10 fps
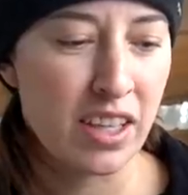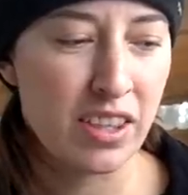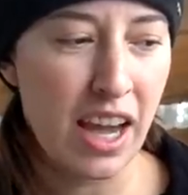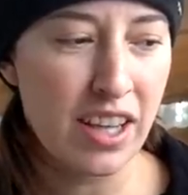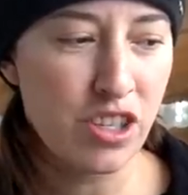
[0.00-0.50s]

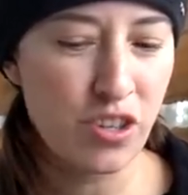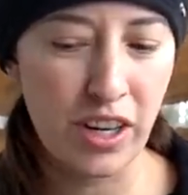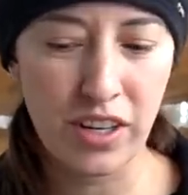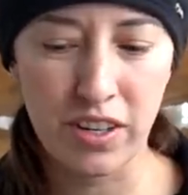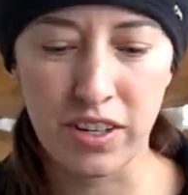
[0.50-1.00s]
That
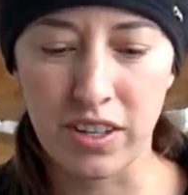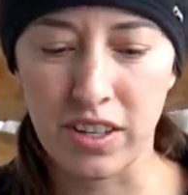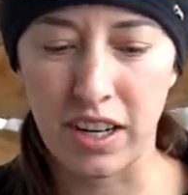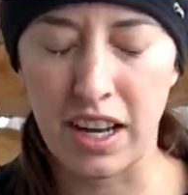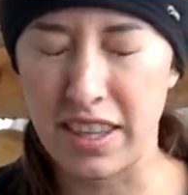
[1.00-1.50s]
strainer,
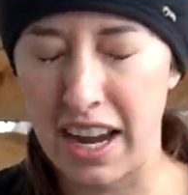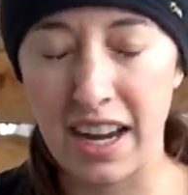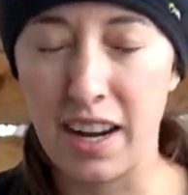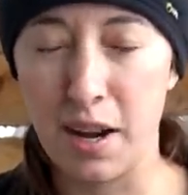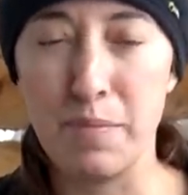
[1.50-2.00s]
uh,
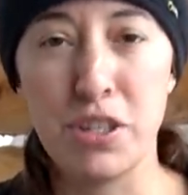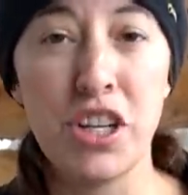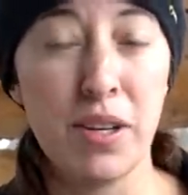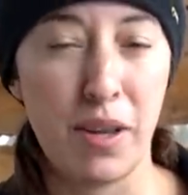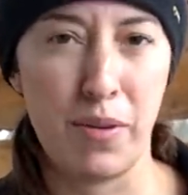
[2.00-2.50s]
that uh,
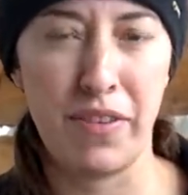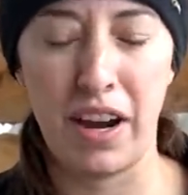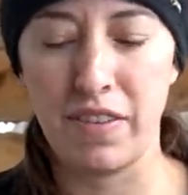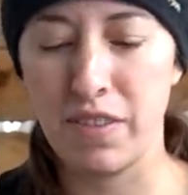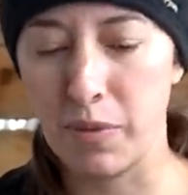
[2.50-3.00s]
machine that we've
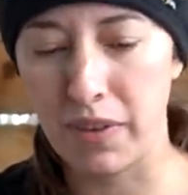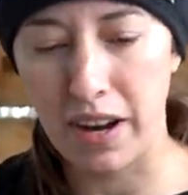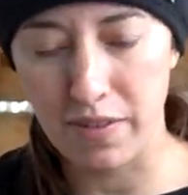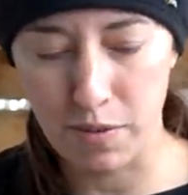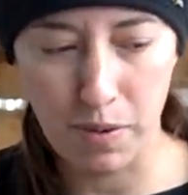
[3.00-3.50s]
had, we've
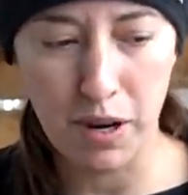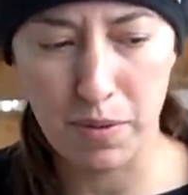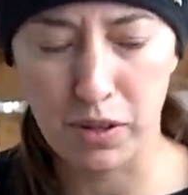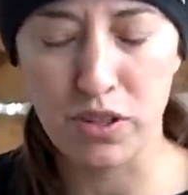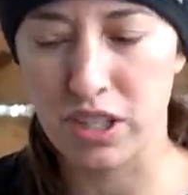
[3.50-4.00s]
had it for probably
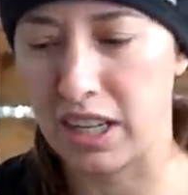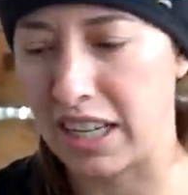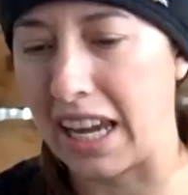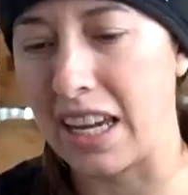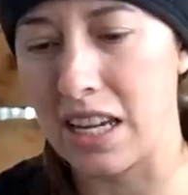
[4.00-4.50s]
close to like
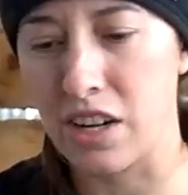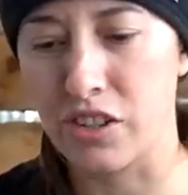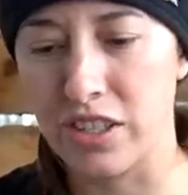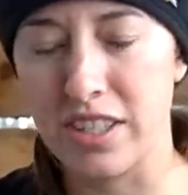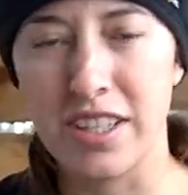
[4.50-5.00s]
eight
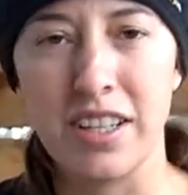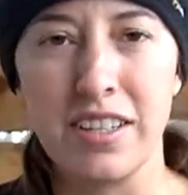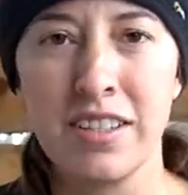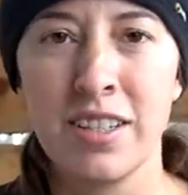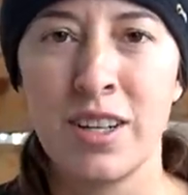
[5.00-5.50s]
years and it's
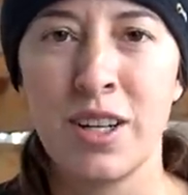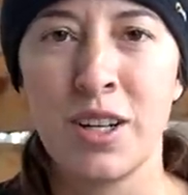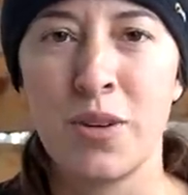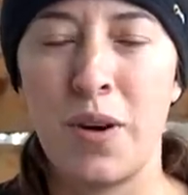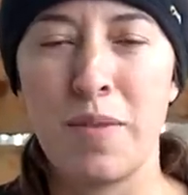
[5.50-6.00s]
done
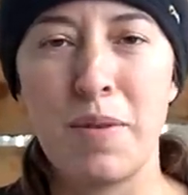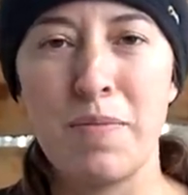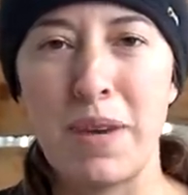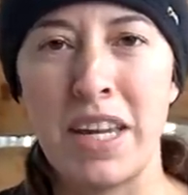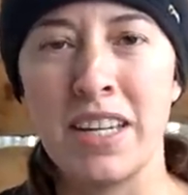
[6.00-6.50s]
quite a bit of
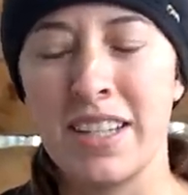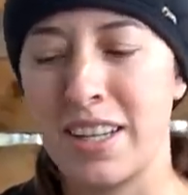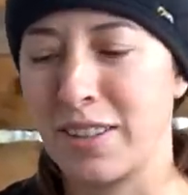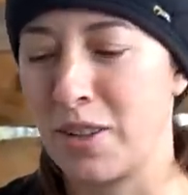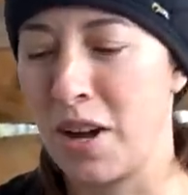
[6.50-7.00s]
meat
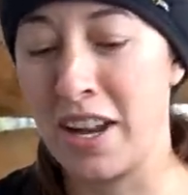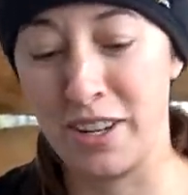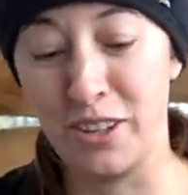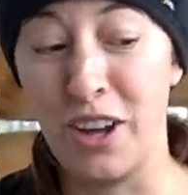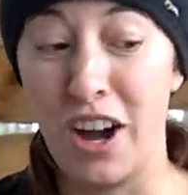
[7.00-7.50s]
and, and
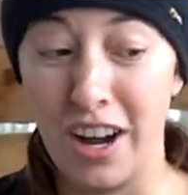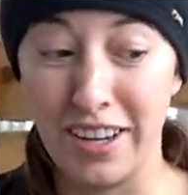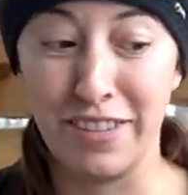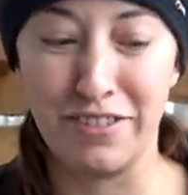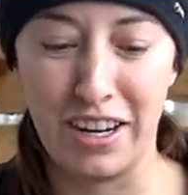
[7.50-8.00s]
a
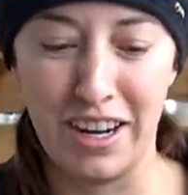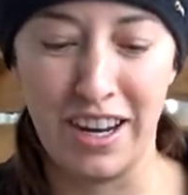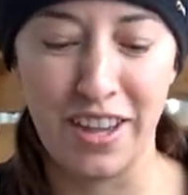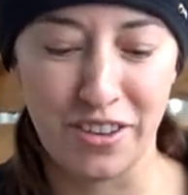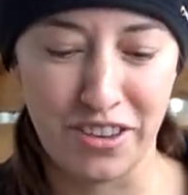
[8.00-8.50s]
lot of uh,
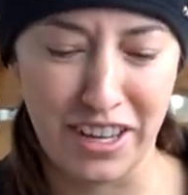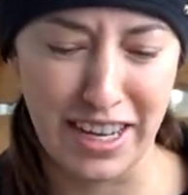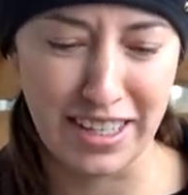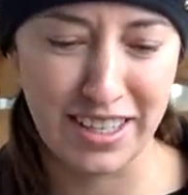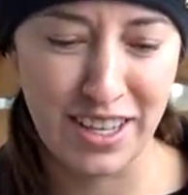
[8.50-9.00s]
other
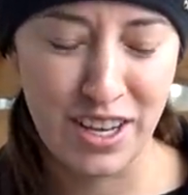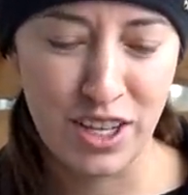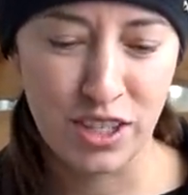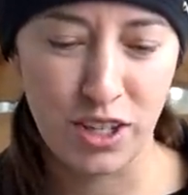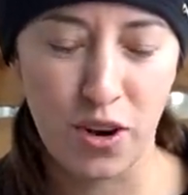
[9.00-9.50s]
things.
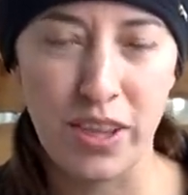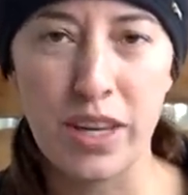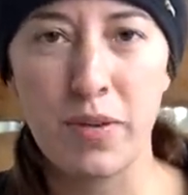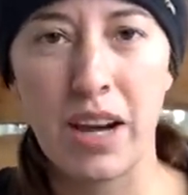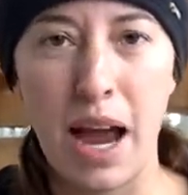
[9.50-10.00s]
So I
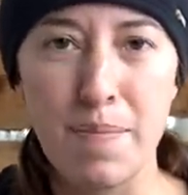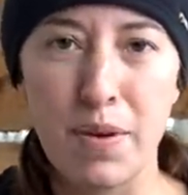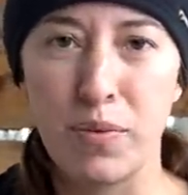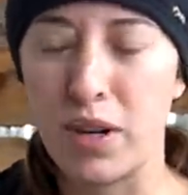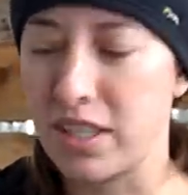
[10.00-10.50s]
think what
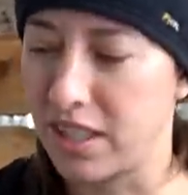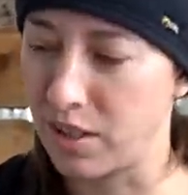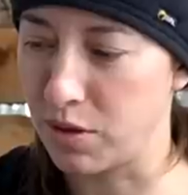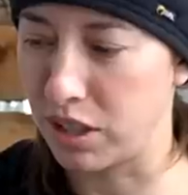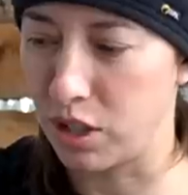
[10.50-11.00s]
happened was
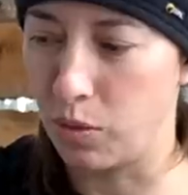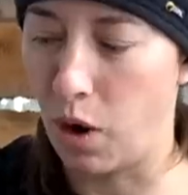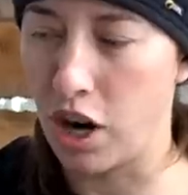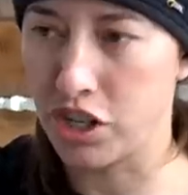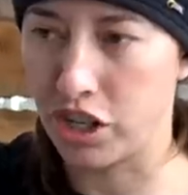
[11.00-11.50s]
there was a little
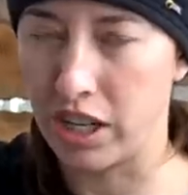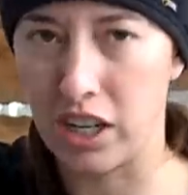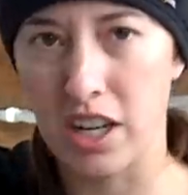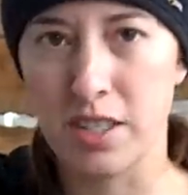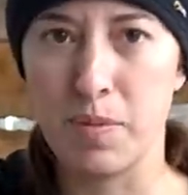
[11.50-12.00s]
washer and it
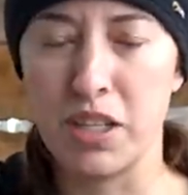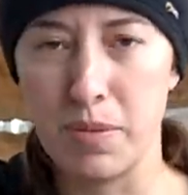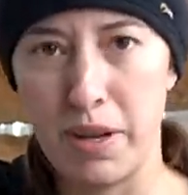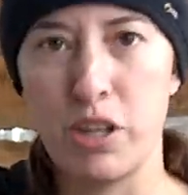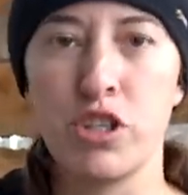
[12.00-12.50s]
got some of the
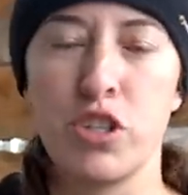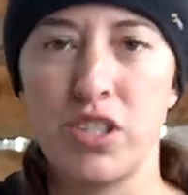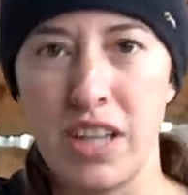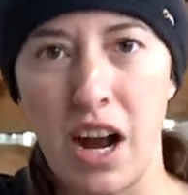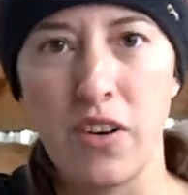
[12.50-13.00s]
tomato juice
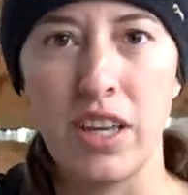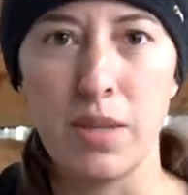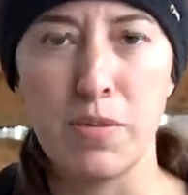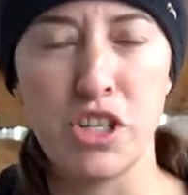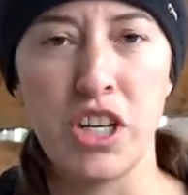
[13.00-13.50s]
down in
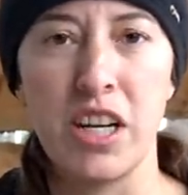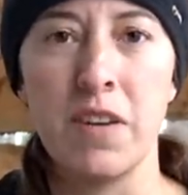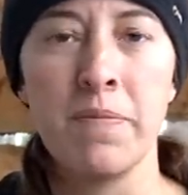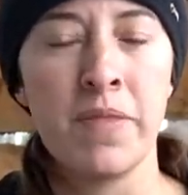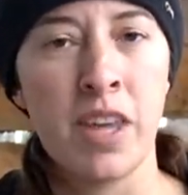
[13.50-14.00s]
the
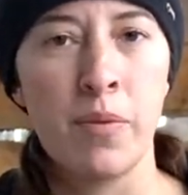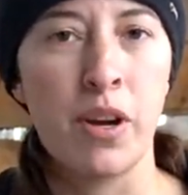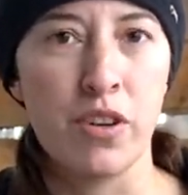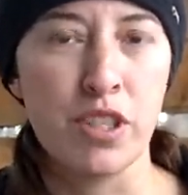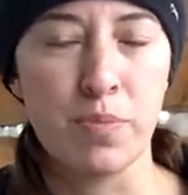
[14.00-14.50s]
machine. We
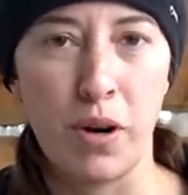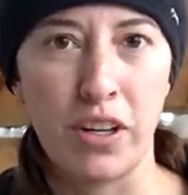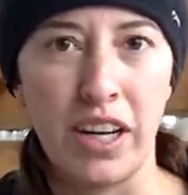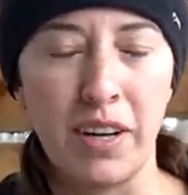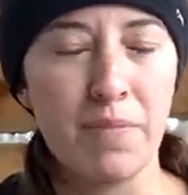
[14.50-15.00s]
heard it
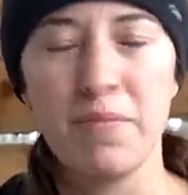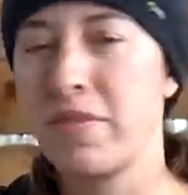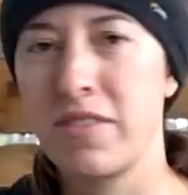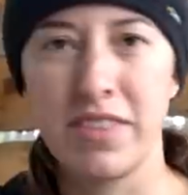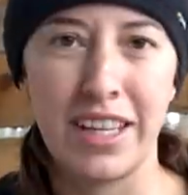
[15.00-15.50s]
sparking.
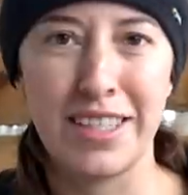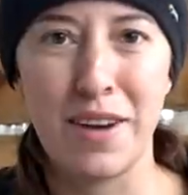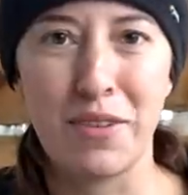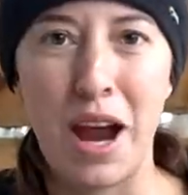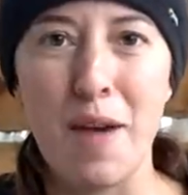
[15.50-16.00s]
That's
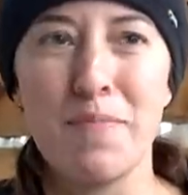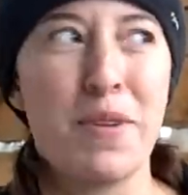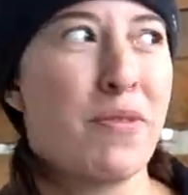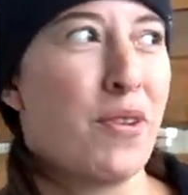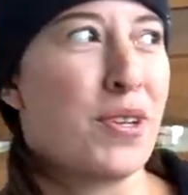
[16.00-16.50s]
never happened
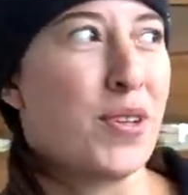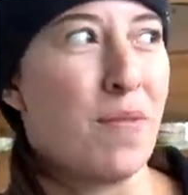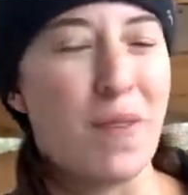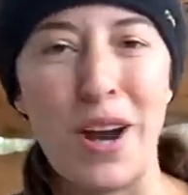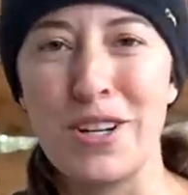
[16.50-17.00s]
before, so
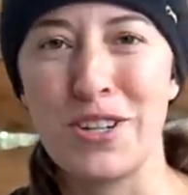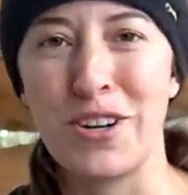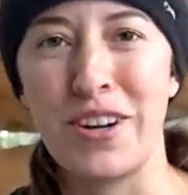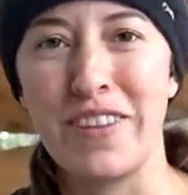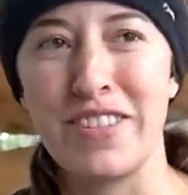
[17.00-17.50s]
I'm not
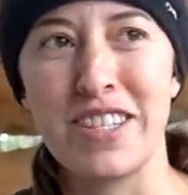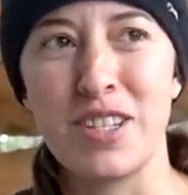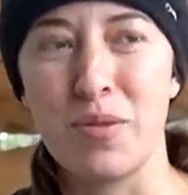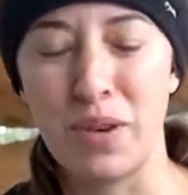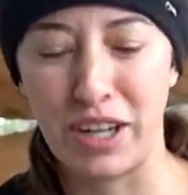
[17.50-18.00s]
sure if it's
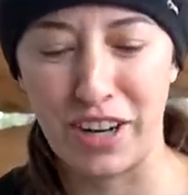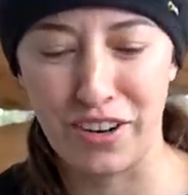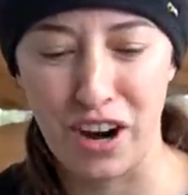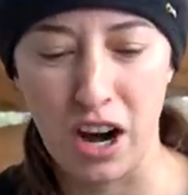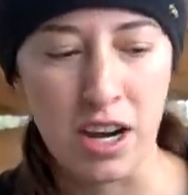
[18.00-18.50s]
still working or
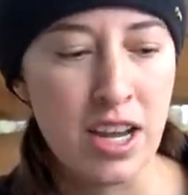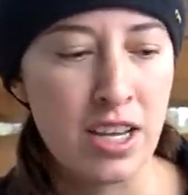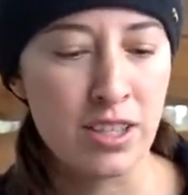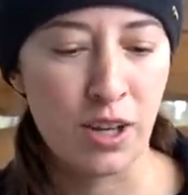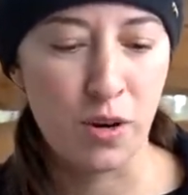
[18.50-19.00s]
not.
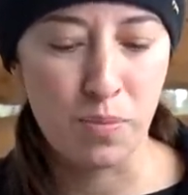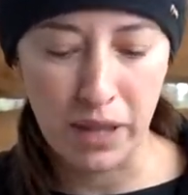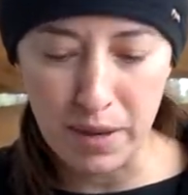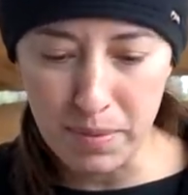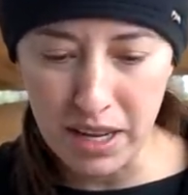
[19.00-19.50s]
So
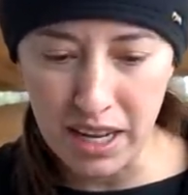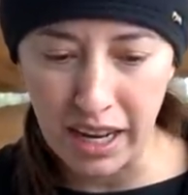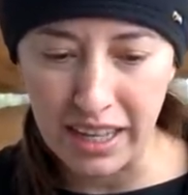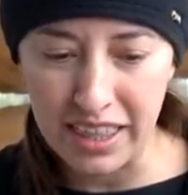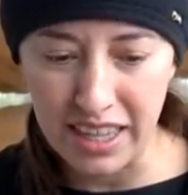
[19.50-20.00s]
plan B,
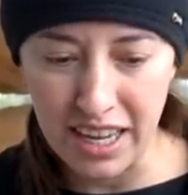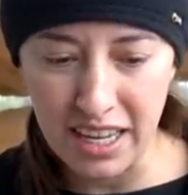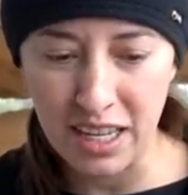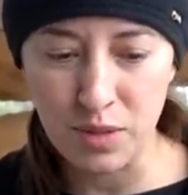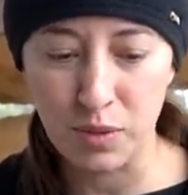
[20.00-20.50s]
I
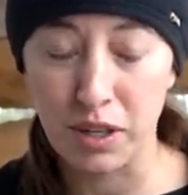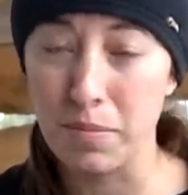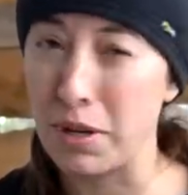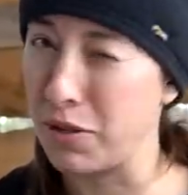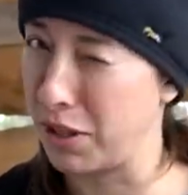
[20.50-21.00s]
think, is we're going
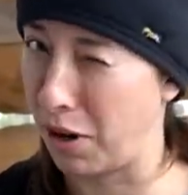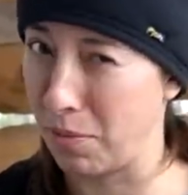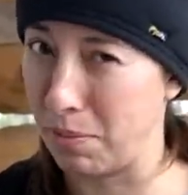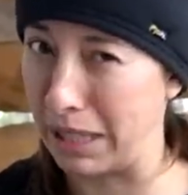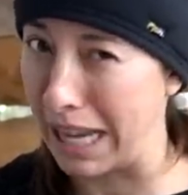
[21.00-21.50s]
to be using our
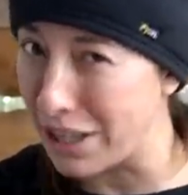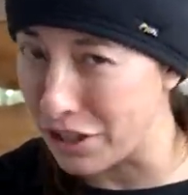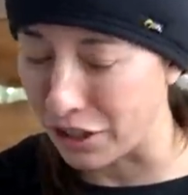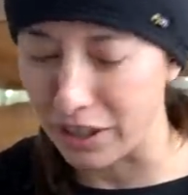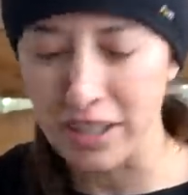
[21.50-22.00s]

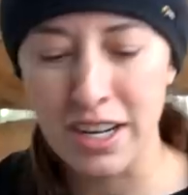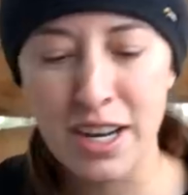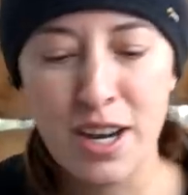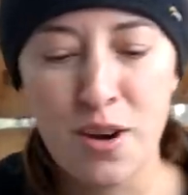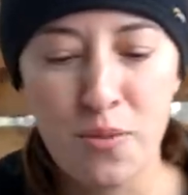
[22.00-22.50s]
blender.
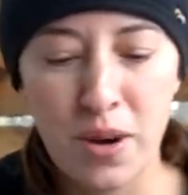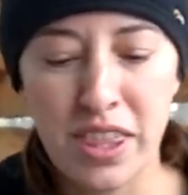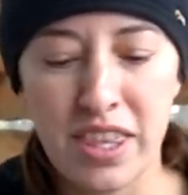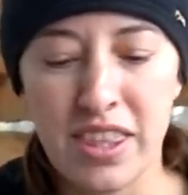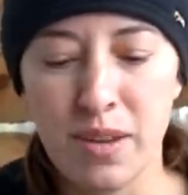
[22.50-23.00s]

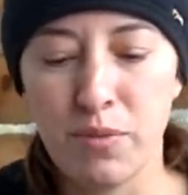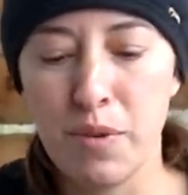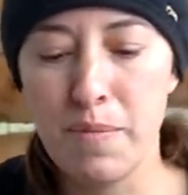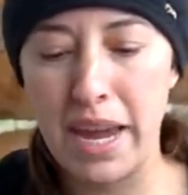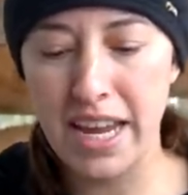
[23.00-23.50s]
With the
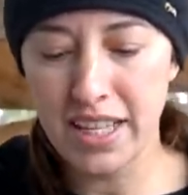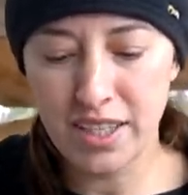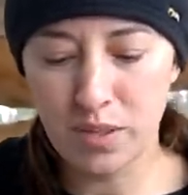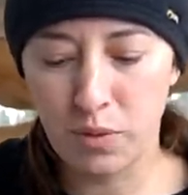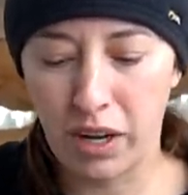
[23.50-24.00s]

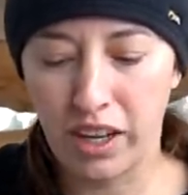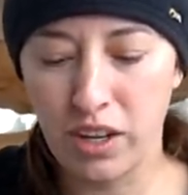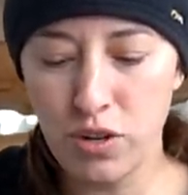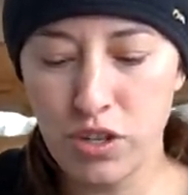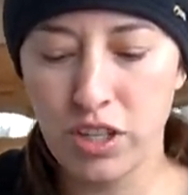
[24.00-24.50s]
remains, what I
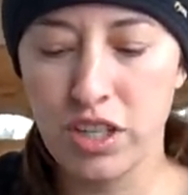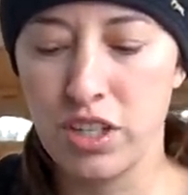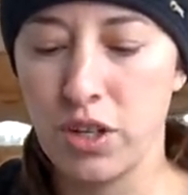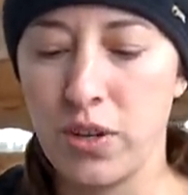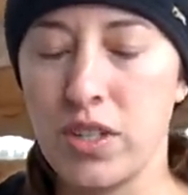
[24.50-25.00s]
usually
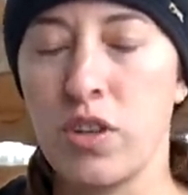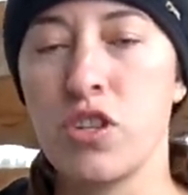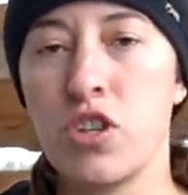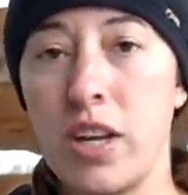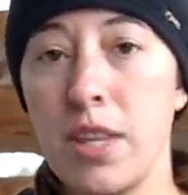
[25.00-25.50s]
do is I'll
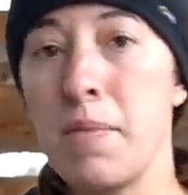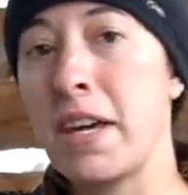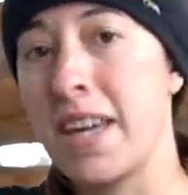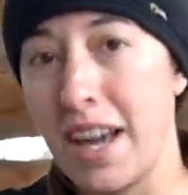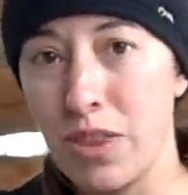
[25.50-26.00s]
strain them
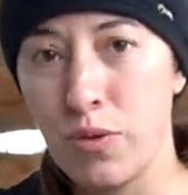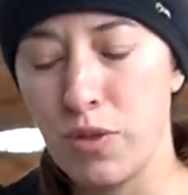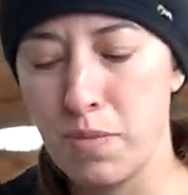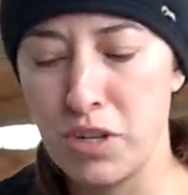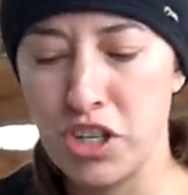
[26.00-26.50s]
again through
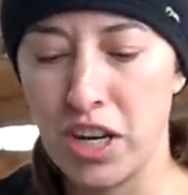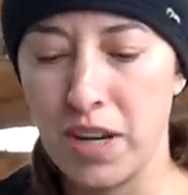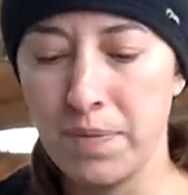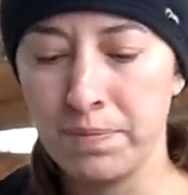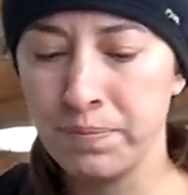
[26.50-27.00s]
the
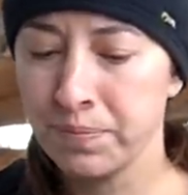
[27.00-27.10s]
machine.